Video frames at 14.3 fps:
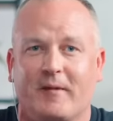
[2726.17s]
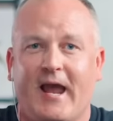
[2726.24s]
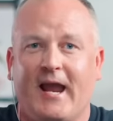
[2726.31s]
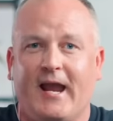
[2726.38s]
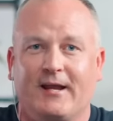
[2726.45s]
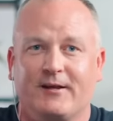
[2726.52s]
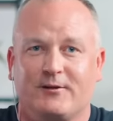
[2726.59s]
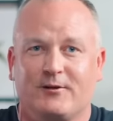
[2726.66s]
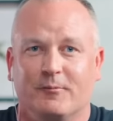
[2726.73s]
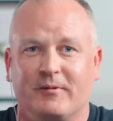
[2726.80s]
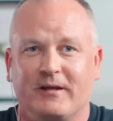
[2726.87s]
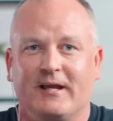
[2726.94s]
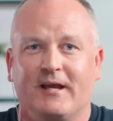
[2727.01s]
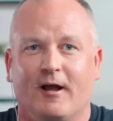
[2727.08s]
A to
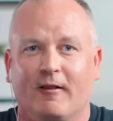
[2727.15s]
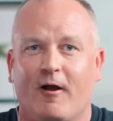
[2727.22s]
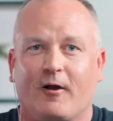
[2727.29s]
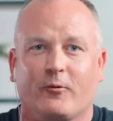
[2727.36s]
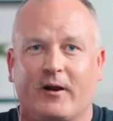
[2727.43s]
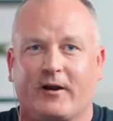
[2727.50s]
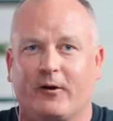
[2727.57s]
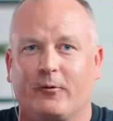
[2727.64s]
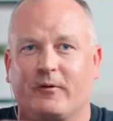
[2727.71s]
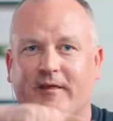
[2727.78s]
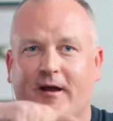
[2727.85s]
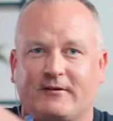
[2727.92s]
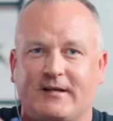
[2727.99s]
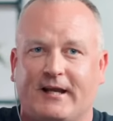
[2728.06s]
B a lot quicker
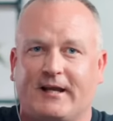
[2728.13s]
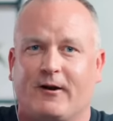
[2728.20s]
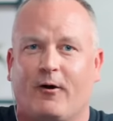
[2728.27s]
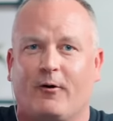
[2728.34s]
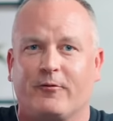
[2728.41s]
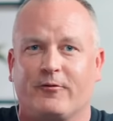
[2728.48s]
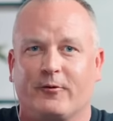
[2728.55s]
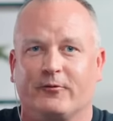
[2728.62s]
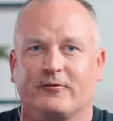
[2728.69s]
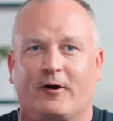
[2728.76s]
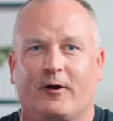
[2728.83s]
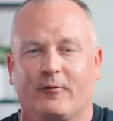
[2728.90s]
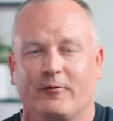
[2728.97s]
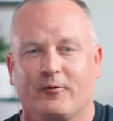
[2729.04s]
without taking all those
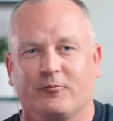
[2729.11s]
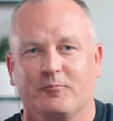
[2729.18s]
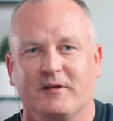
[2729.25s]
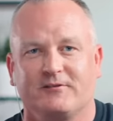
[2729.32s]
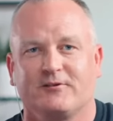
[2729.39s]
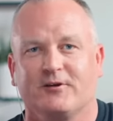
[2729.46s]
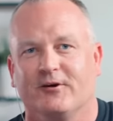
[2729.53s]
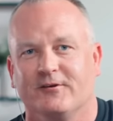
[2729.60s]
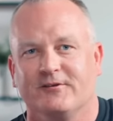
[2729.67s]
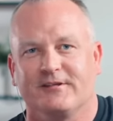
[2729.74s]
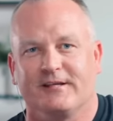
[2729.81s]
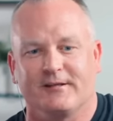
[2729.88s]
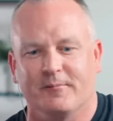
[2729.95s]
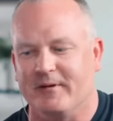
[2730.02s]
all those misturns
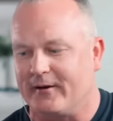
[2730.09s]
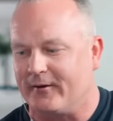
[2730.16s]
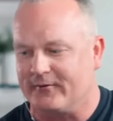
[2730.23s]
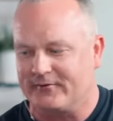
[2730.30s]
in the middle.